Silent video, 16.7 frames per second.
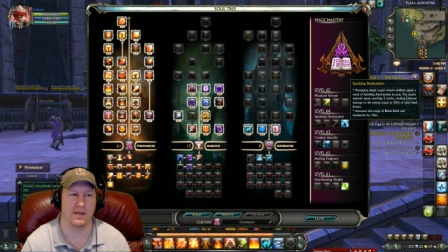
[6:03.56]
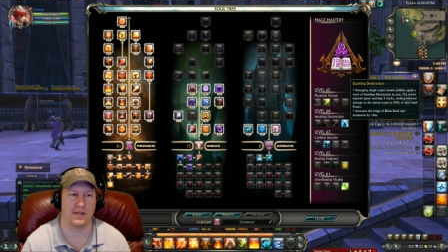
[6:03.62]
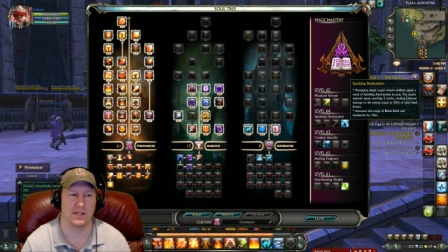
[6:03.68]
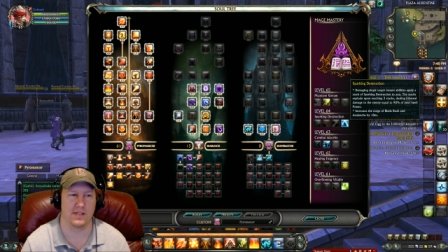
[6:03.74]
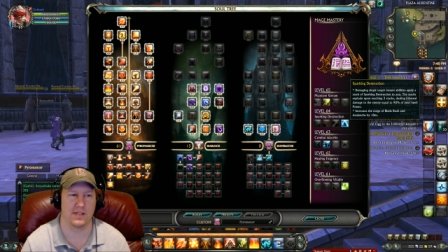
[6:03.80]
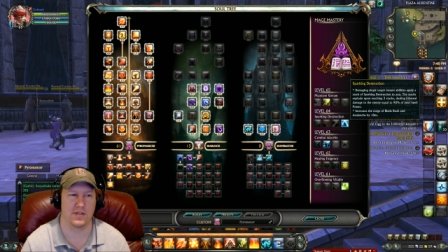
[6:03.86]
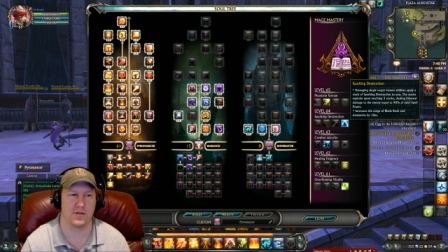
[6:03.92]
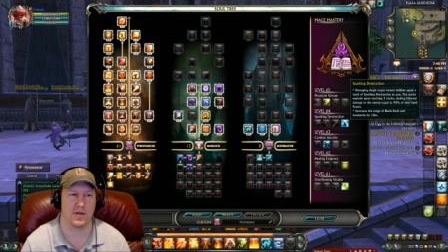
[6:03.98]

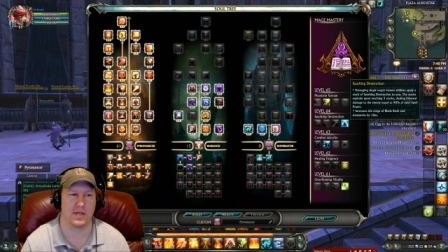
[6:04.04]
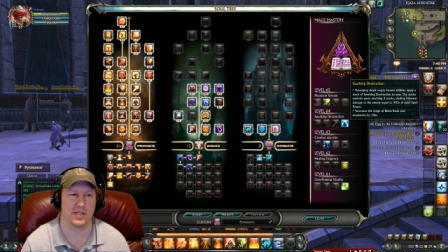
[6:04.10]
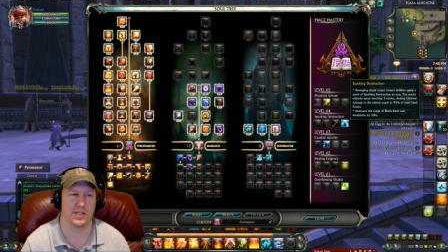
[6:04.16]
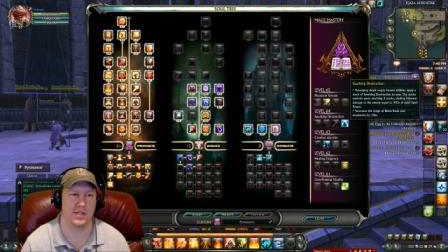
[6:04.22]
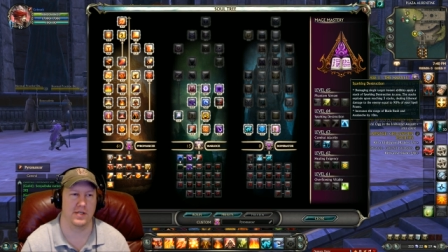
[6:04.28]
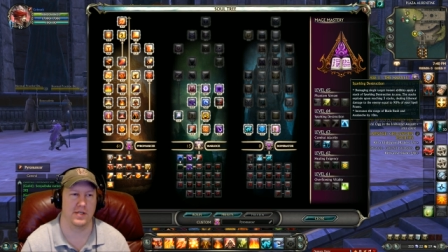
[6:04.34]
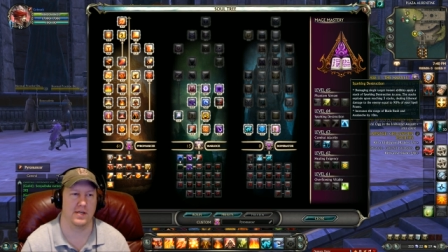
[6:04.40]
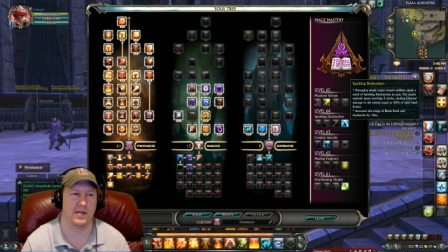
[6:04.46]

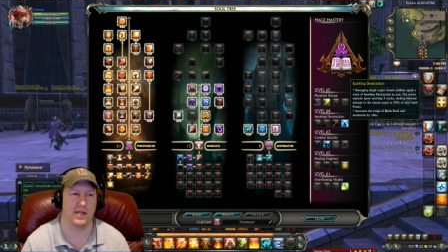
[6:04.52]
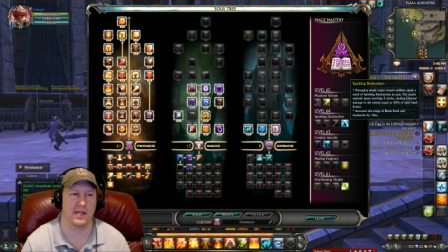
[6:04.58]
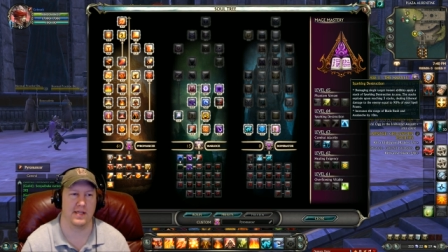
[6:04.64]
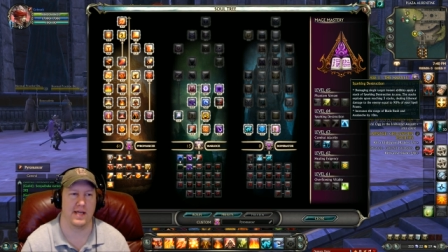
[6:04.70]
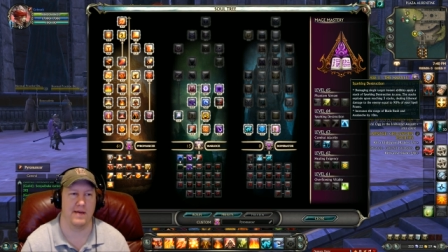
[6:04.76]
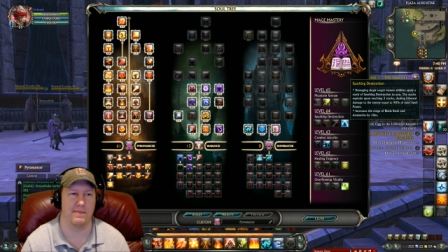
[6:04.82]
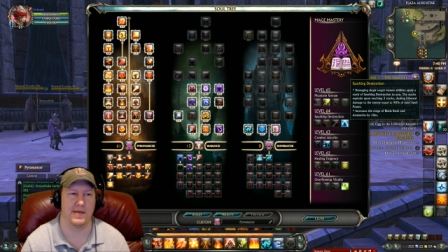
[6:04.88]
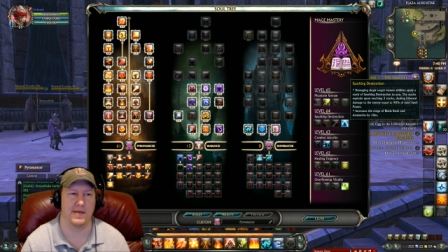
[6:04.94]
Destruction,
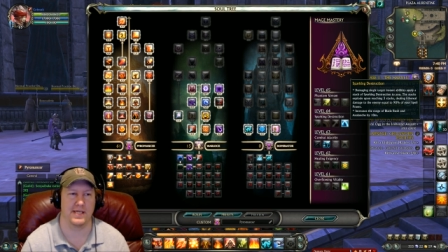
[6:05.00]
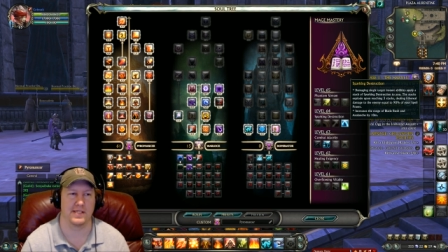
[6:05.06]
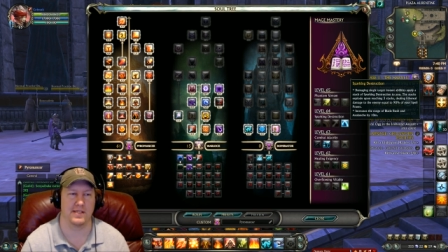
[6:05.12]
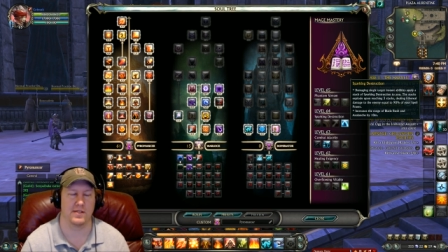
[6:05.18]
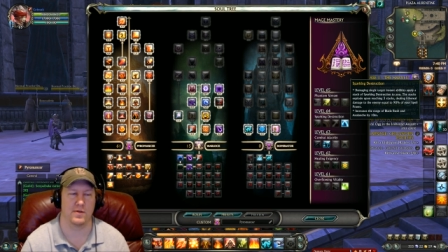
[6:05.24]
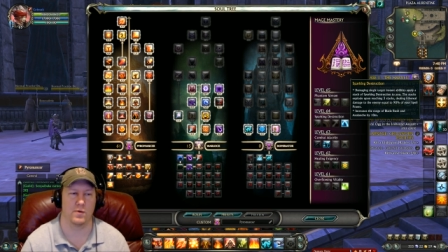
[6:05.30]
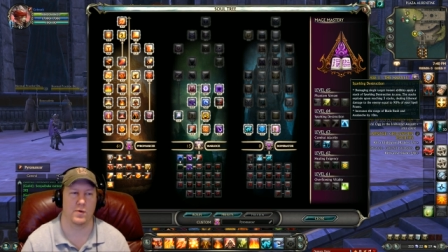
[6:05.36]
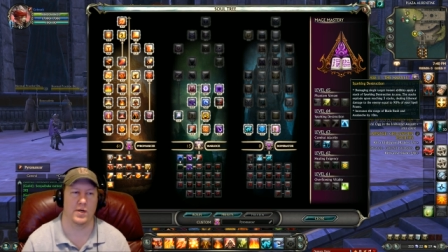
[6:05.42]
and that makes
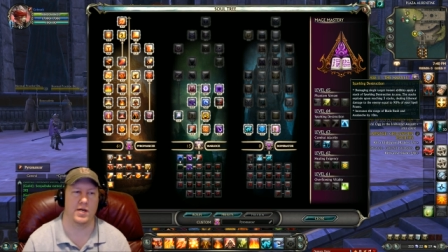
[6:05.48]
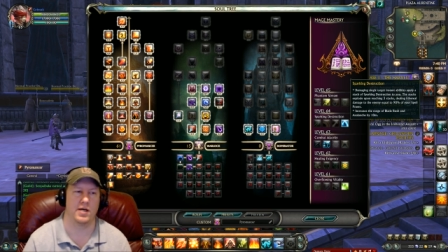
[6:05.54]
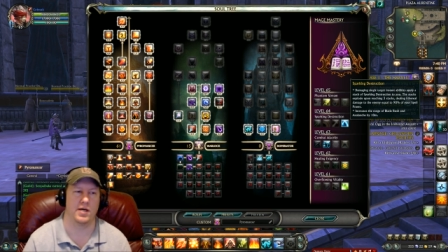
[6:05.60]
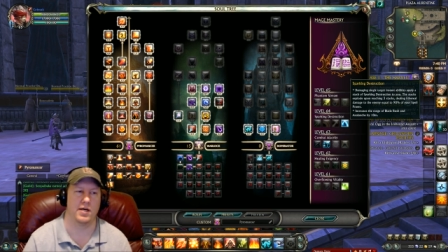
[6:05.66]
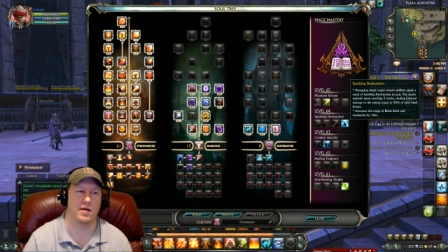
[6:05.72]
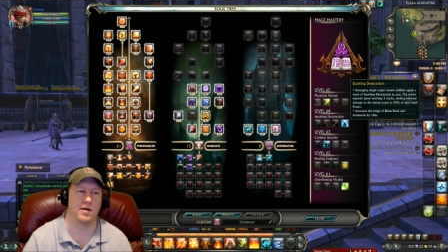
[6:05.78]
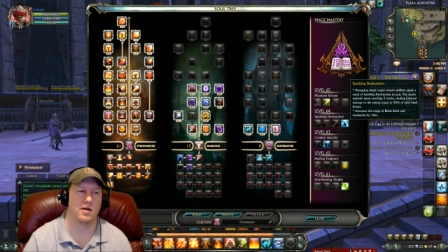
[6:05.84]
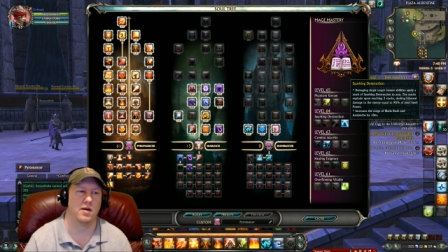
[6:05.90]
it to
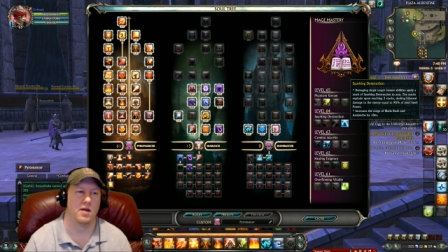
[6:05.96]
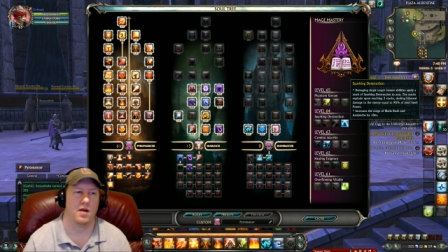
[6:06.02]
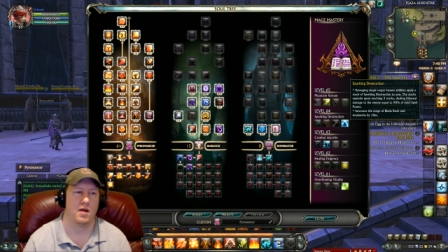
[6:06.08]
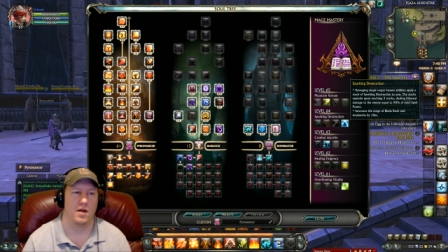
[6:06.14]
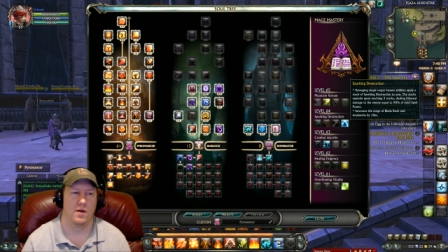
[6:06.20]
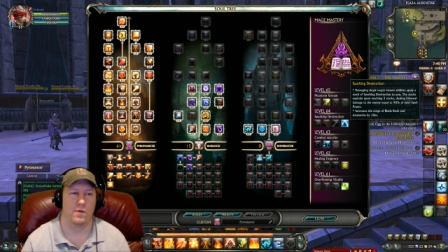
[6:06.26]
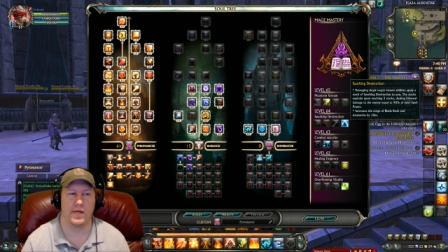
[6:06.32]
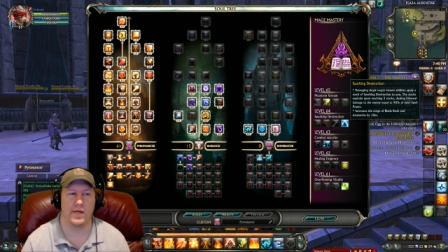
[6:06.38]
where
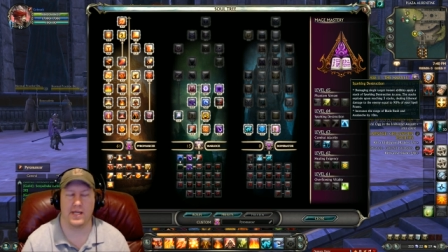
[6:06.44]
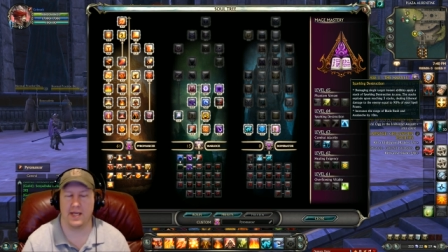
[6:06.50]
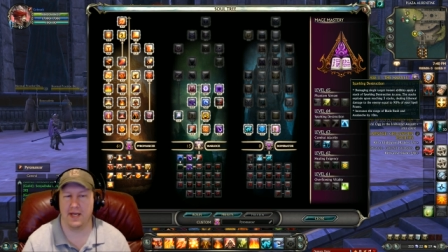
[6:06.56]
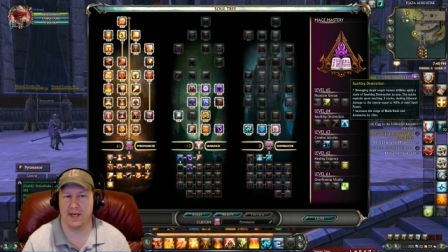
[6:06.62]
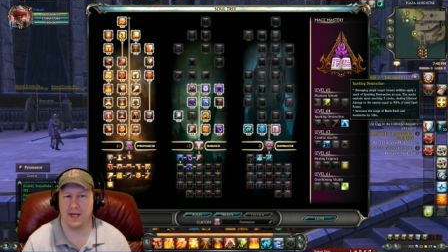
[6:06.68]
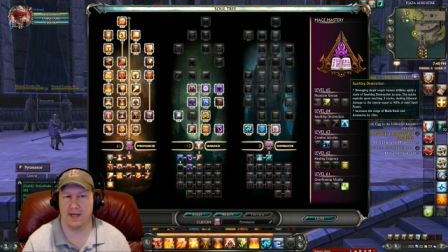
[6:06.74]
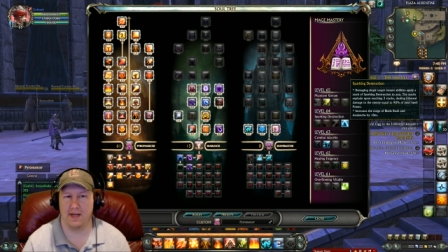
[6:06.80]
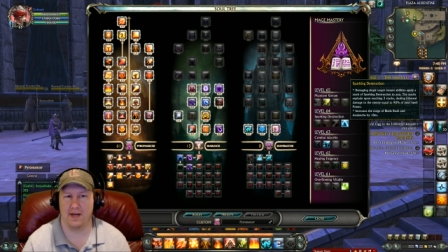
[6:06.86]
we
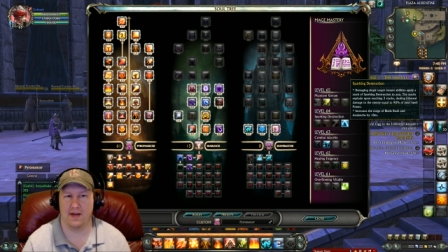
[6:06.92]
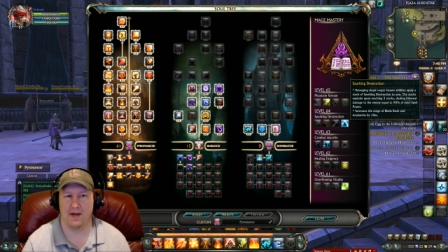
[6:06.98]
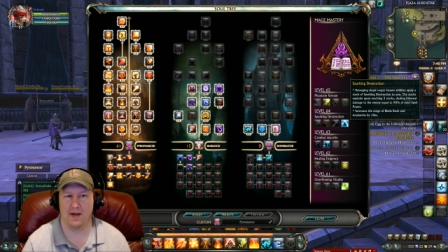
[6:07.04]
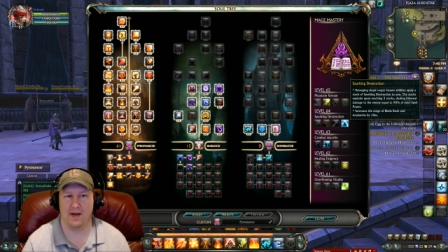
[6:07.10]
get